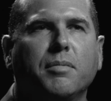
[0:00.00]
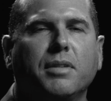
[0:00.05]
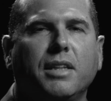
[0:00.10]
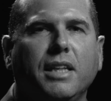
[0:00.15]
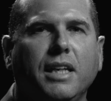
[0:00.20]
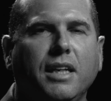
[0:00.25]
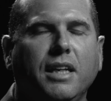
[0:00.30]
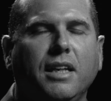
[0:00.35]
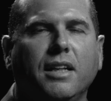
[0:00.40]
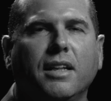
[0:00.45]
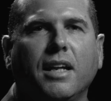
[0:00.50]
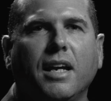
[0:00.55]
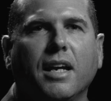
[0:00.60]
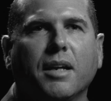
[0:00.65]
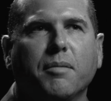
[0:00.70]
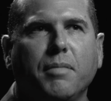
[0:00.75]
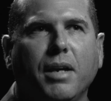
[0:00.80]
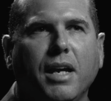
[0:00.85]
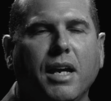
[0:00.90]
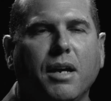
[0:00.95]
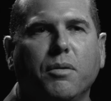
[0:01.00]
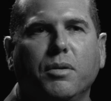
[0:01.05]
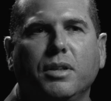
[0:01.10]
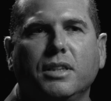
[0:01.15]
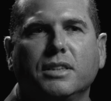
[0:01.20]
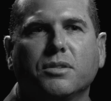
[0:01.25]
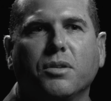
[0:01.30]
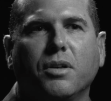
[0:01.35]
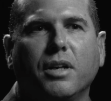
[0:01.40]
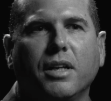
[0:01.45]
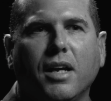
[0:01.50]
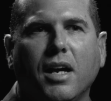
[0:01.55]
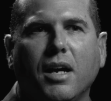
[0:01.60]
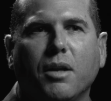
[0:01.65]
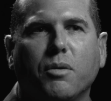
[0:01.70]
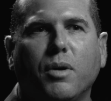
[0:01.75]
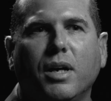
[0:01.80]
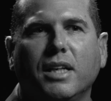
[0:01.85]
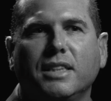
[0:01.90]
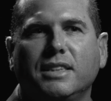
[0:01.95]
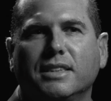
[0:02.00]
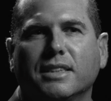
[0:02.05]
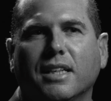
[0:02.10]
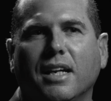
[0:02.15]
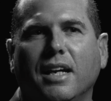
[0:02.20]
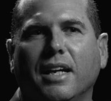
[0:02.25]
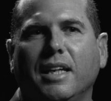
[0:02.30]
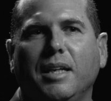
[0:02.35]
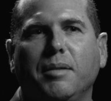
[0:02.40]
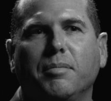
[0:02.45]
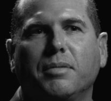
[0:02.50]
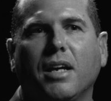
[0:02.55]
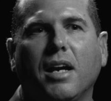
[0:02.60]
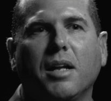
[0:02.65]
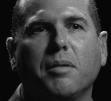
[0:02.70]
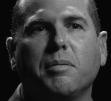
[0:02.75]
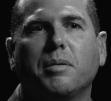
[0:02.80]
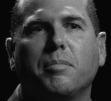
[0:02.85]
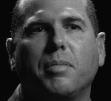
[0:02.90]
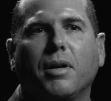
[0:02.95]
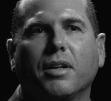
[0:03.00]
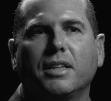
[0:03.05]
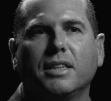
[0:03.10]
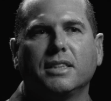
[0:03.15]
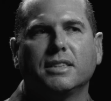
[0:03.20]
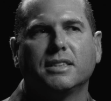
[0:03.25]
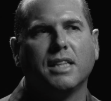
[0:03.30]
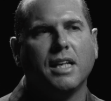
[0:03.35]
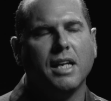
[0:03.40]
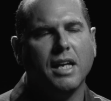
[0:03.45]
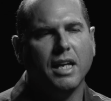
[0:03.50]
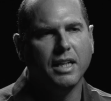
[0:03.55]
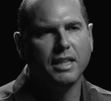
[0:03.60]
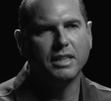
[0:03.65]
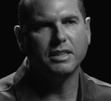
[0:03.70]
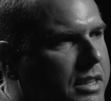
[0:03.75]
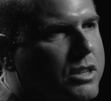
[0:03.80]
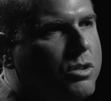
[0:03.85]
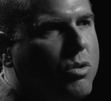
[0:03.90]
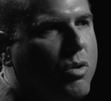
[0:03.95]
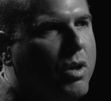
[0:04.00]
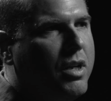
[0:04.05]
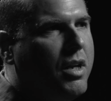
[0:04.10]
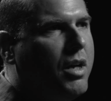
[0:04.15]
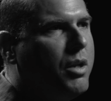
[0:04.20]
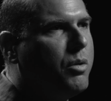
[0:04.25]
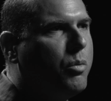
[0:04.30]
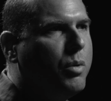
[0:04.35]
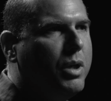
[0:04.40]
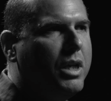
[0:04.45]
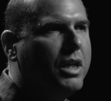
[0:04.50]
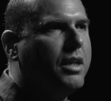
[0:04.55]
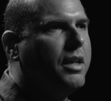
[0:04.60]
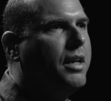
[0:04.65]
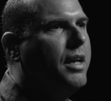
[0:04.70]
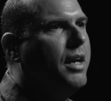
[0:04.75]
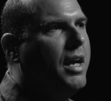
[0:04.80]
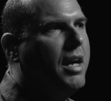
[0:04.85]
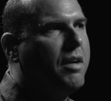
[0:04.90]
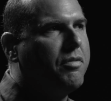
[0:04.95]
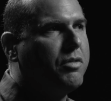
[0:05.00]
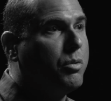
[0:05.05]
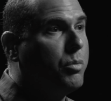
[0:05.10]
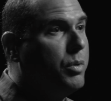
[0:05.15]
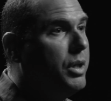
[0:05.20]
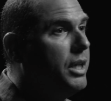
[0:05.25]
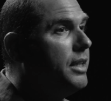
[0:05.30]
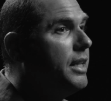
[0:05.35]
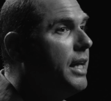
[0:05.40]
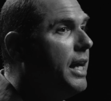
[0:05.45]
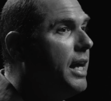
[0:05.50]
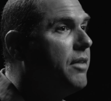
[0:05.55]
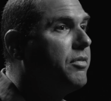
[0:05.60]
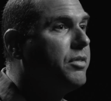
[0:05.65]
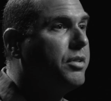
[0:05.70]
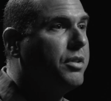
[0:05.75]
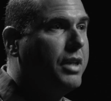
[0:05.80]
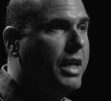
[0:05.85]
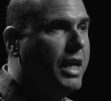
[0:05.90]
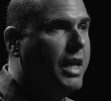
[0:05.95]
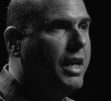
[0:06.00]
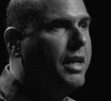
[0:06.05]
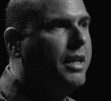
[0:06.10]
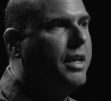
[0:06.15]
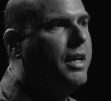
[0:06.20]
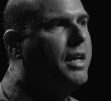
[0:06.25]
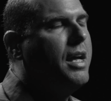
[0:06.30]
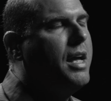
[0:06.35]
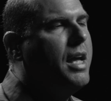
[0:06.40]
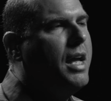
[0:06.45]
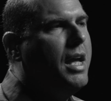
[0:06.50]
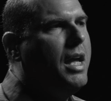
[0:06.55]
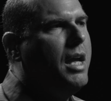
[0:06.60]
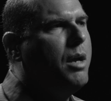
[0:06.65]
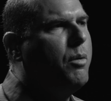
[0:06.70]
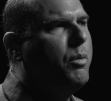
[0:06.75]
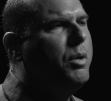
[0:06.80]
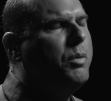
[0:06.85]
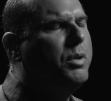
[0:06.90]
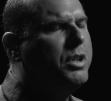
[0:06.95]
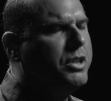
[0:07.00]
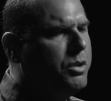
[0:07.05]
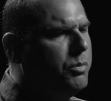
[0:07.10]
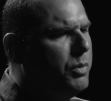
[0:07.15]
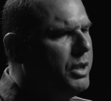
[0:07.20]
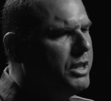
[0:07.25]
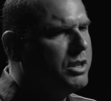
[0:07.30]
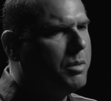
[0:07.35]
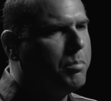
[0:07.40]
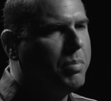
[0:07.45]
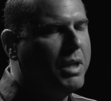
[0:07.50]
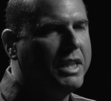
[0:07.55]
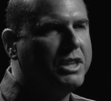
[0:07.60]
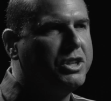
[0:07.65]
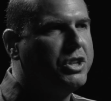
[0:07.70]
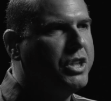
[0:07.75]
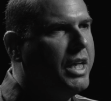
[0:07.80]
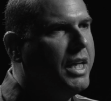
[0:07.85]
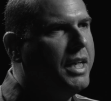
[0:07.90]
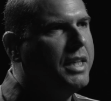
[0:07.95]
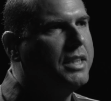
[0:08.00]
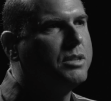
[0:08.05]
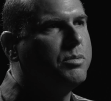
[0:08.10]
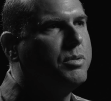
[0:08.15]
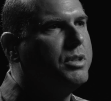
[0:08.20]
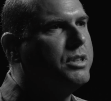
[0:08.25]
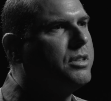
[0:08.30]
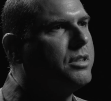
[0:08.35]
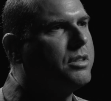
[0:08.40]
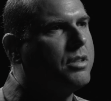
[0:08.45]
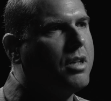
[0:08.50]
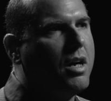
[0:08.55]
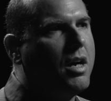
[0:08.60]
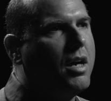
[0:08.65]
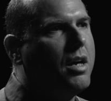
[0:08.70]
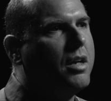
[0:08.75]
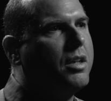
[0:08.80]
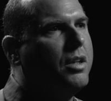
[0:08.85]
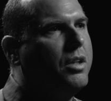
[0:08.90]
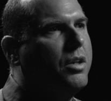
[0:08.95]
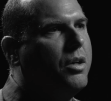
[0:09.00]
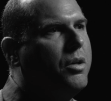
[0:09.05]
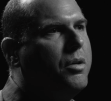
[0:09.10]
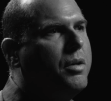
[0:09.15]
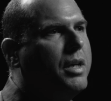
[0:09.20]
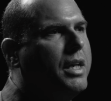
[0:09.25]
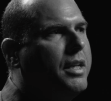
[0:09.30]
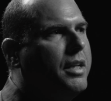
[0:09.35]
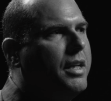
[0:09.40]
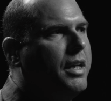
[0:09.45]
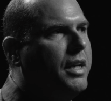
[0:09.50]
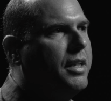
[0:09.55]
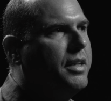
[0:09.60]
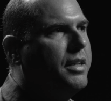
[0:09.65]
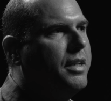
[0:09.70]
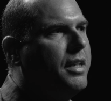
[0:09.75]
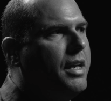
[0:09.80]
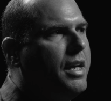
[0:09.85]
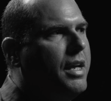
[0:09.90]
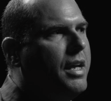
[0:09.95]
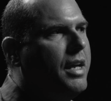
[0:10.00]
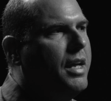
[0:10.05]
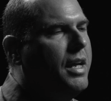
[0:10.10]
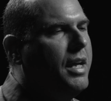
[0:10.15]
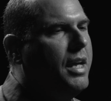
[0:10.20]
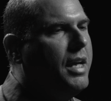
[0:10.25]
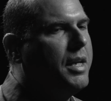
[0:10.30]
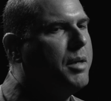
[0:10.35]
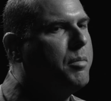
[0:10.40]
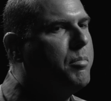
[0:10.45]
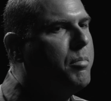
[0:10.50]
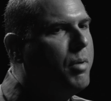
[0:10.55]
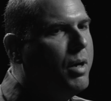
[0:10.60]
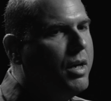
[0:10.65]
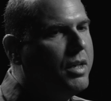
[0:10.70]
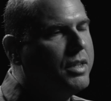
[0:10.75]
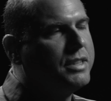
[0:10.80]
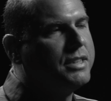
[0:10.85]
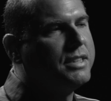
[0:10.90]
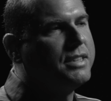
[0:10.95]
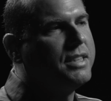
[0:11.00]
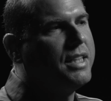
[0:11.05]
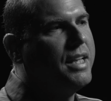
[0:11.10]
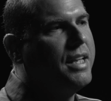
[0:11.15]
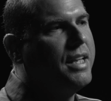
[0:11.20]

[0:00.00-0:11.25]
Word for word: I'm thinking like, man, what is going on? Why does this guy keep telling me about this? This is going on week after week, day after day. And we, we, we used to play chess, we used to talk, you know, and, and, and amongst